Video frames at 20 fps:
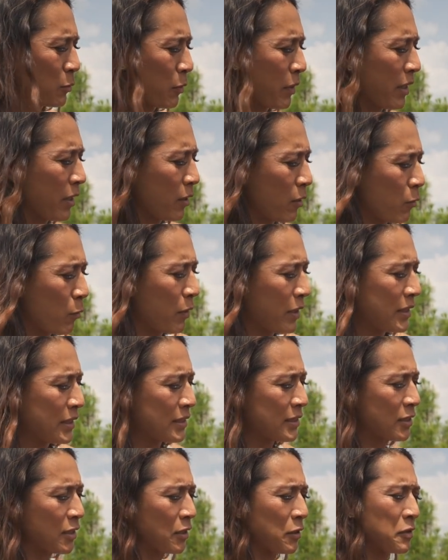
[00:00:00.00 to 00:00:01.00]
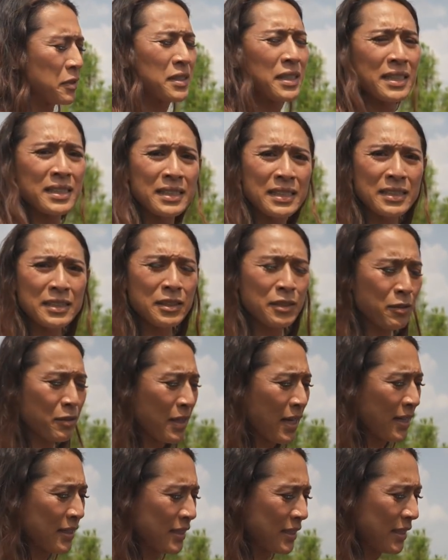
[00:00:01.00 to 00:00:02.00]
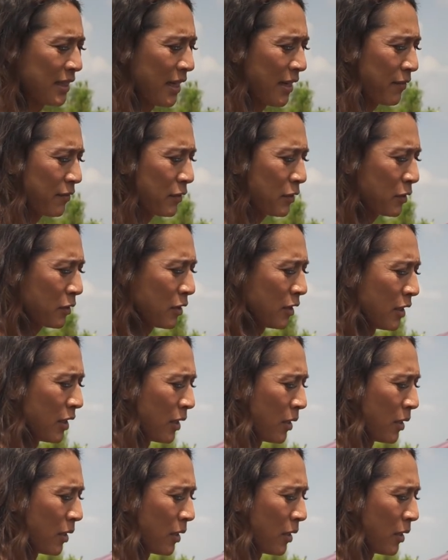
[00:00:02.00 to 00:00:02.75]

where when it's closed like this, you'd actually have to